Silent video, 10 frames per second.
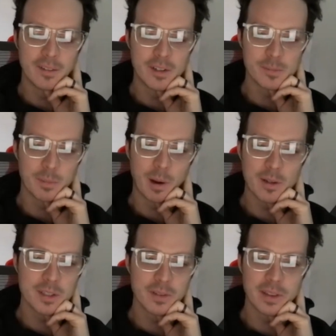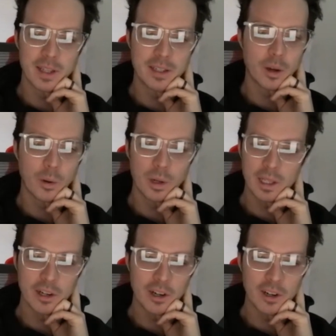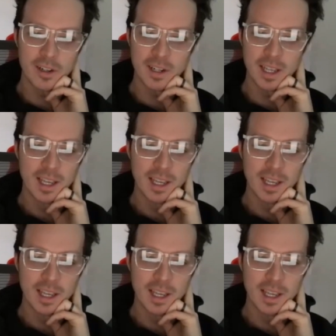There's parts of it that totally hurt.